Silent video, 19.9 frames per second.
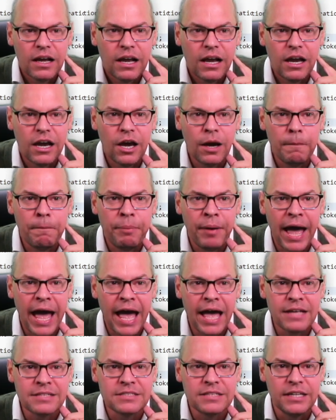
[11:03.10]

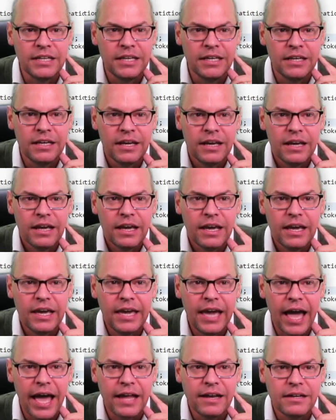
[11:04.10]
Capacity,
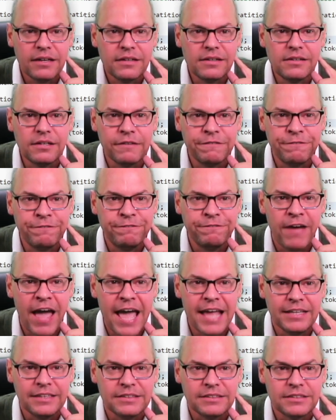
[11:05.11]
get
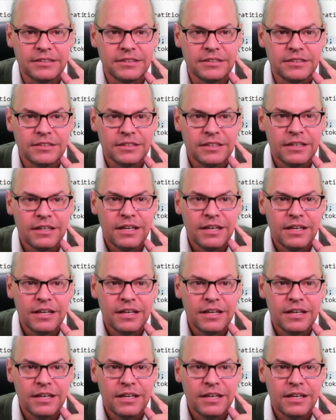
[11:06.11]
defense.